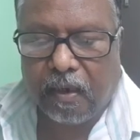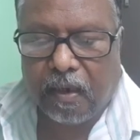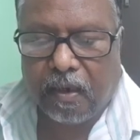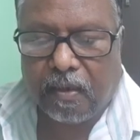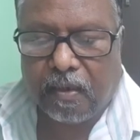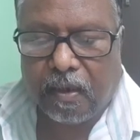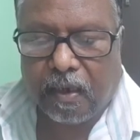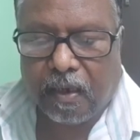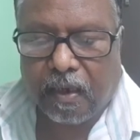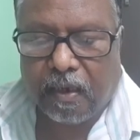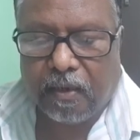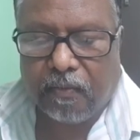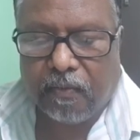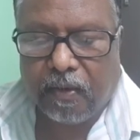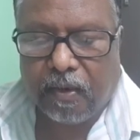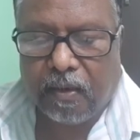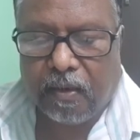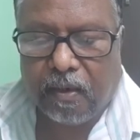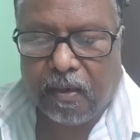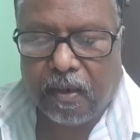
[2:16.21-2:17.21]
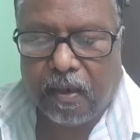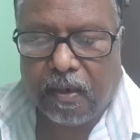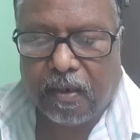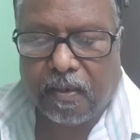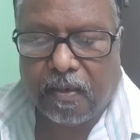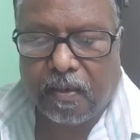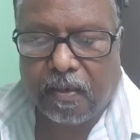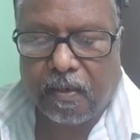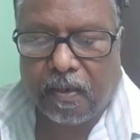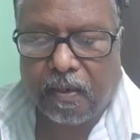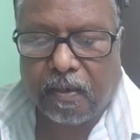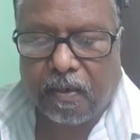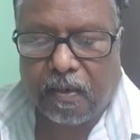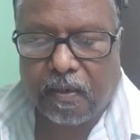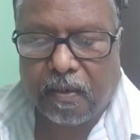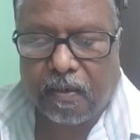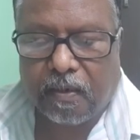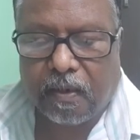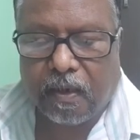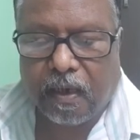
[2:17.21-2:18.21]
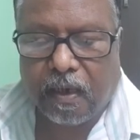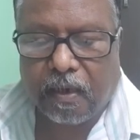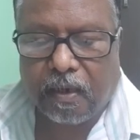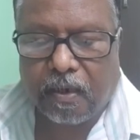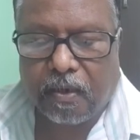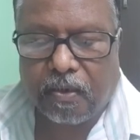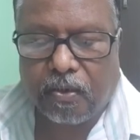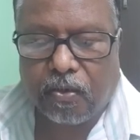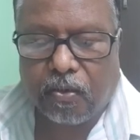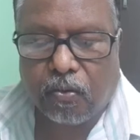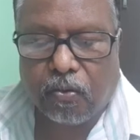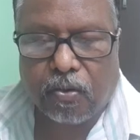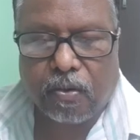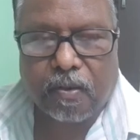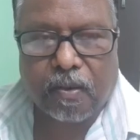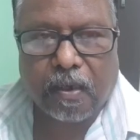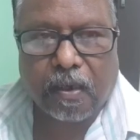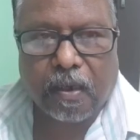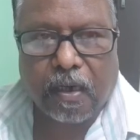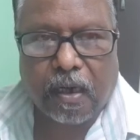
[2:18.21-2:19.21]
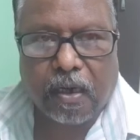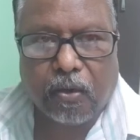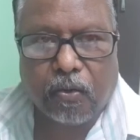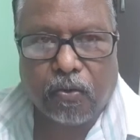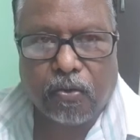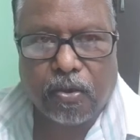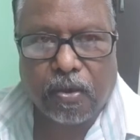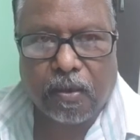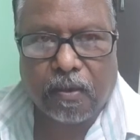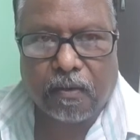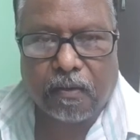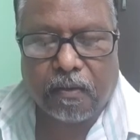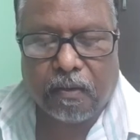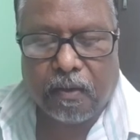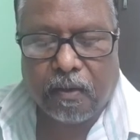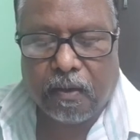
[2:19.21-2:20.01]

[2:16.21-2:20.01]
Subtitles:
Second one, it synthesis and stores the glycogen.